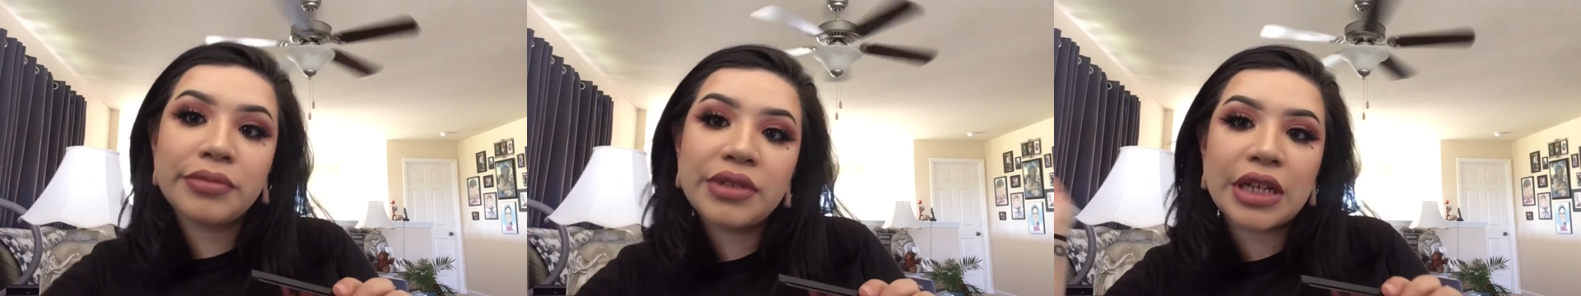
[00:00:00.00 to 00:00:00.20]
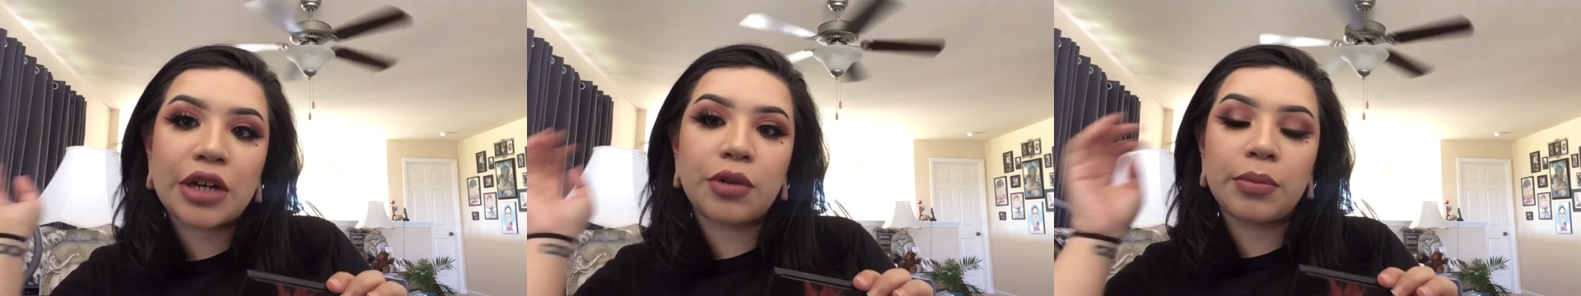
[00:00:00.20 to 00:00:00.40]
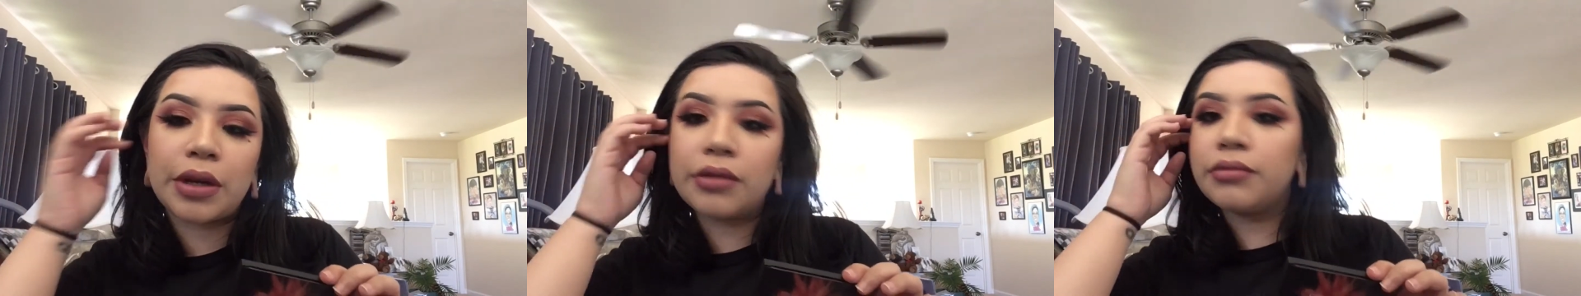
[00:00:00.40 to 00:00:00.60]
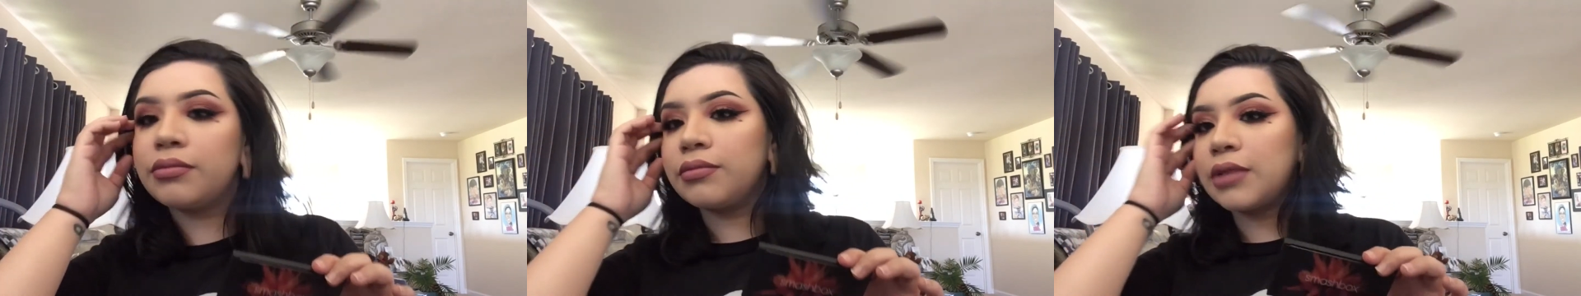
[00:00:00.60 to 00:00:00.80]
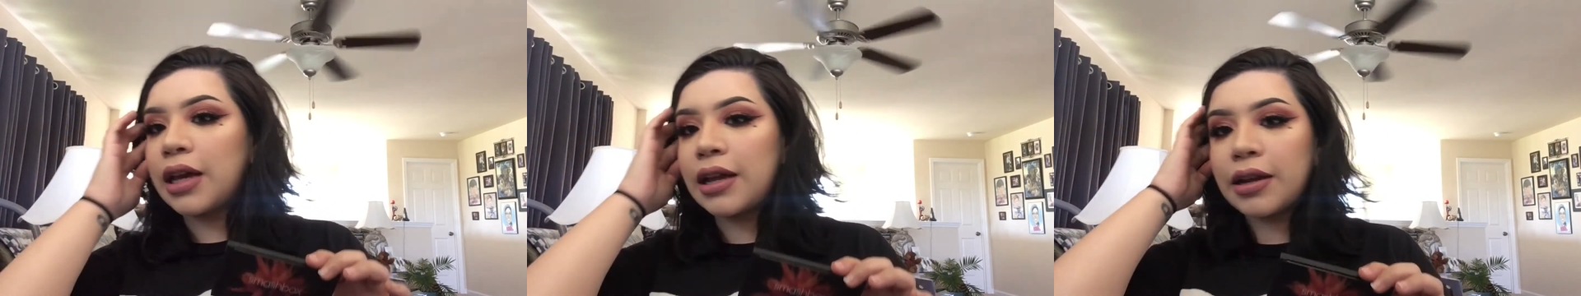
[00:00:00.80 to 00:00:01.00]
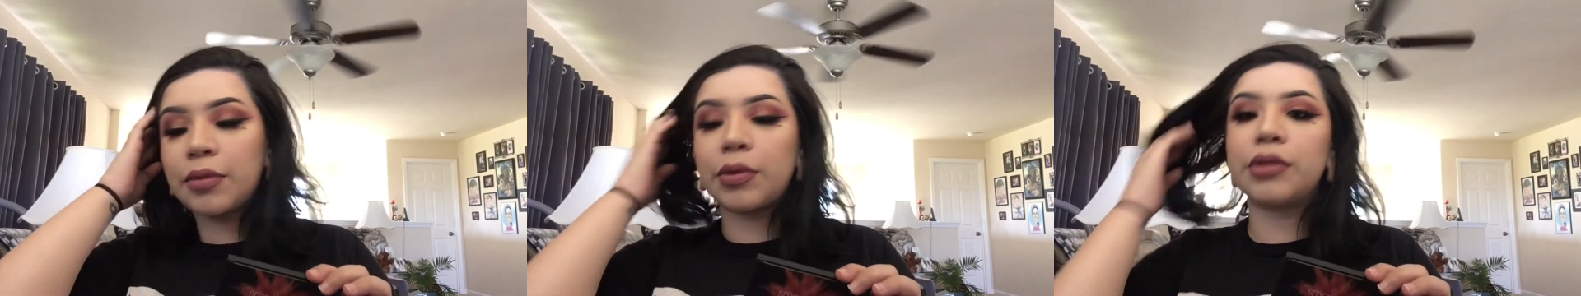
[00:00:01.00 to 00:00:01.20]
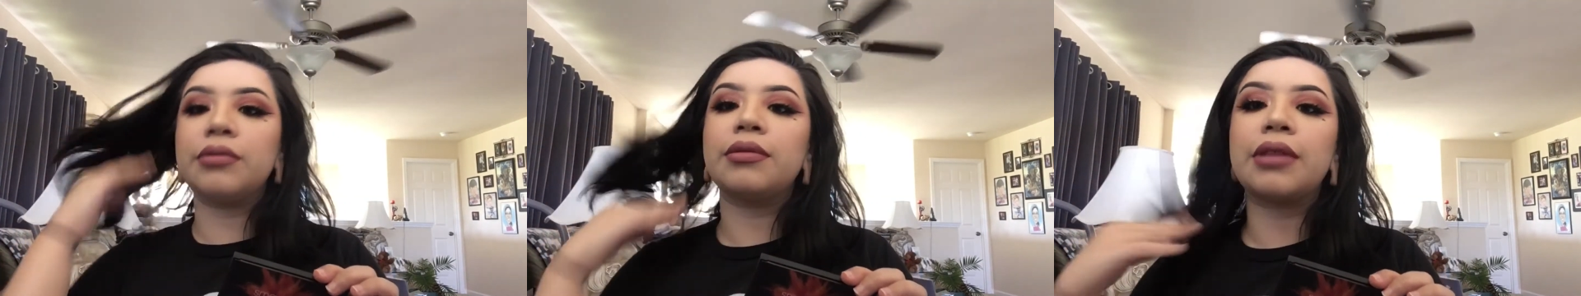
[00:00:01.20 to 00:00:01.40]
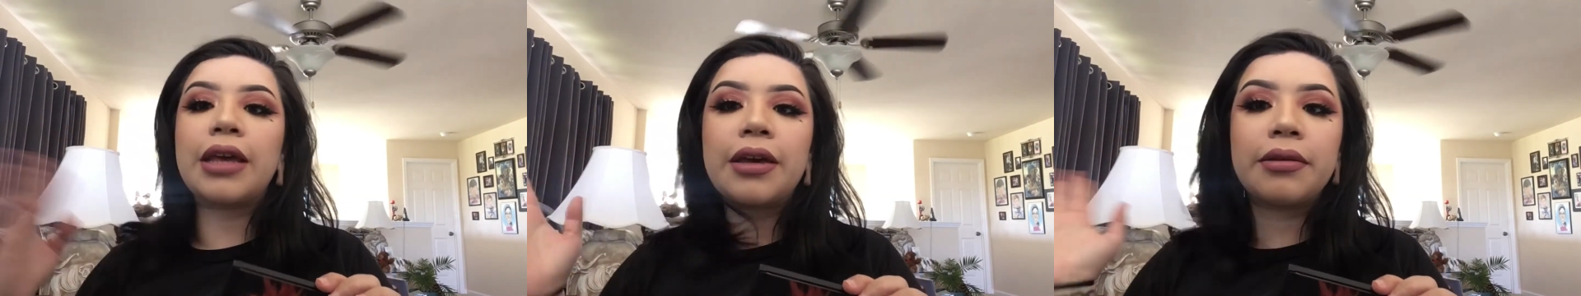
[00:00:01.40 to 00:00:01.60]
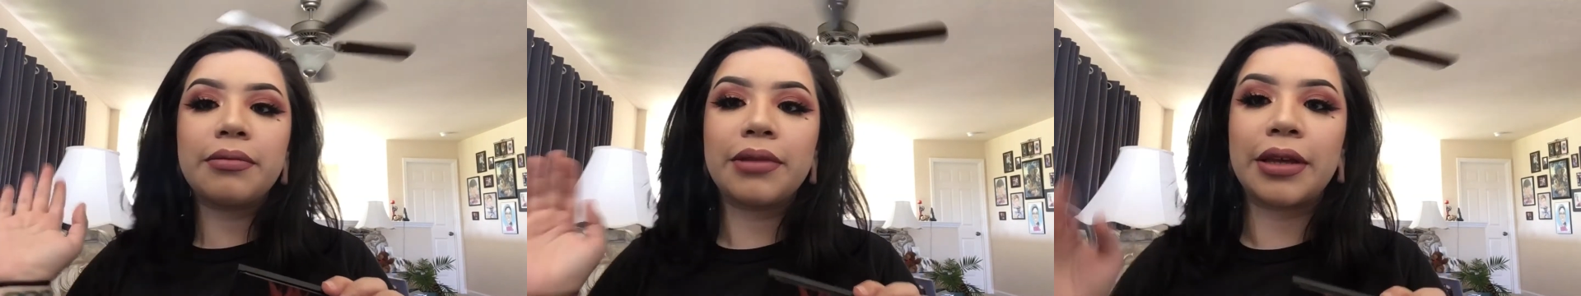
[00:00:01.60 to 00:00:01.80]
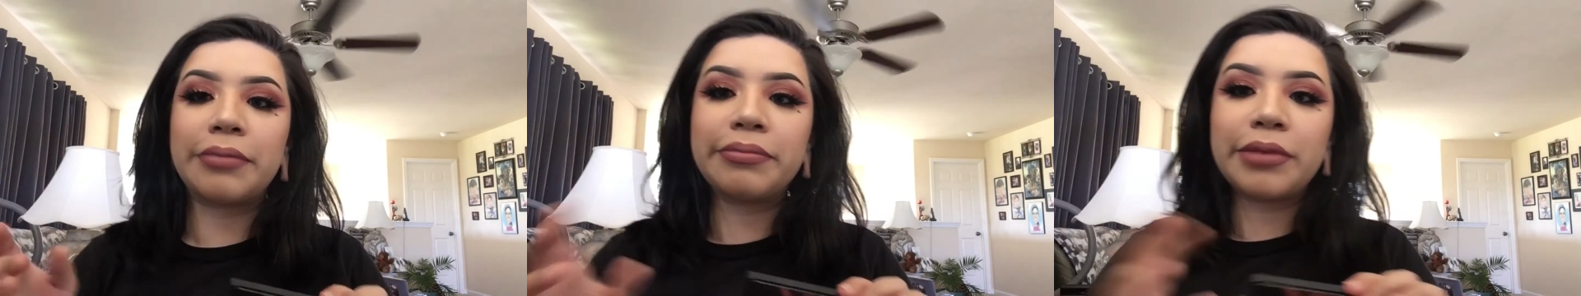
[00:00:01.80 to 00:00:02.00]
gentlemen, anyone, they,
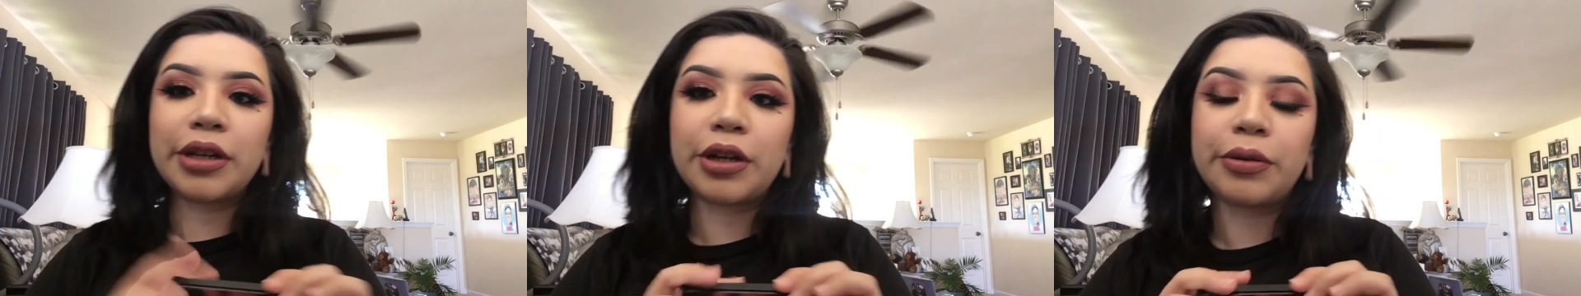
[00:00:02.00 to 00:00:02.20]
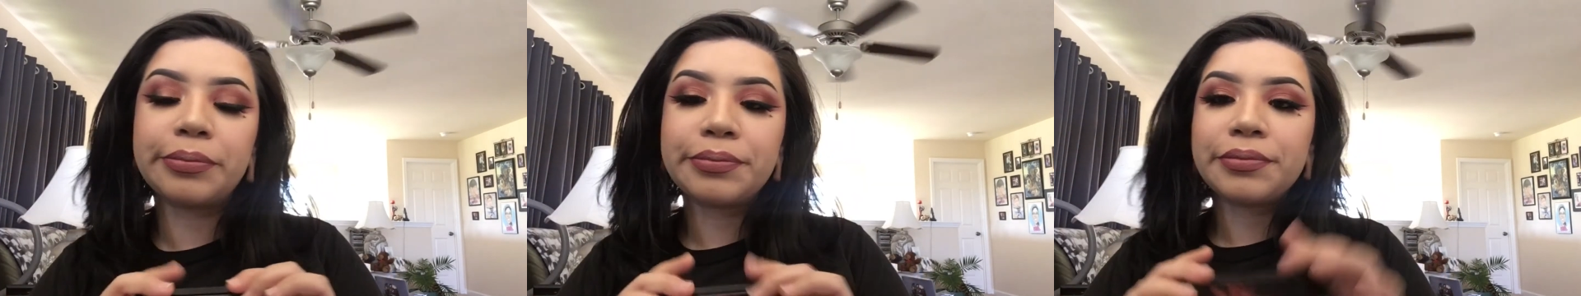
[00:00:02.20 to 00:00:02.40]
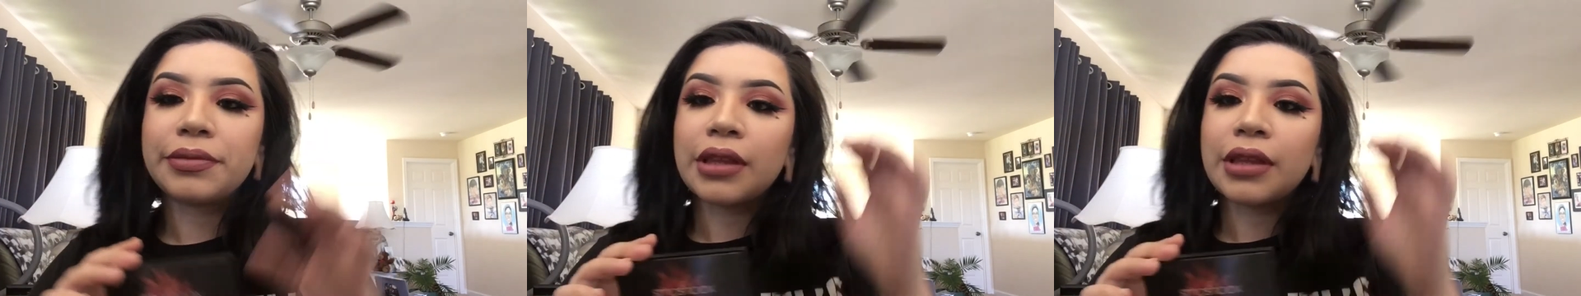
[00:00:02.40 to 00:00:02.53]
them, you know.